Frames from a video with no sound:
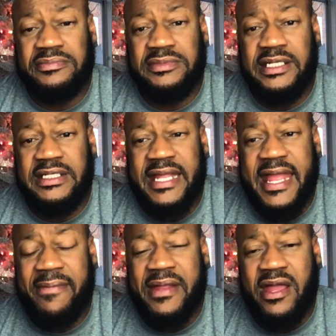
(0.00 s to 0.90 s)
in
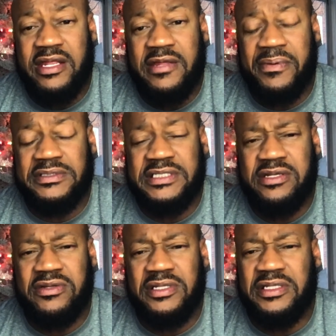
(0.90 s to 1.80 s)
DeKalb County, and
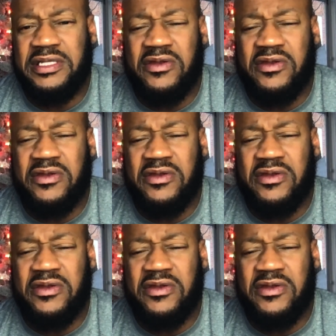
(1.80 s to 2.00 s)
particularly,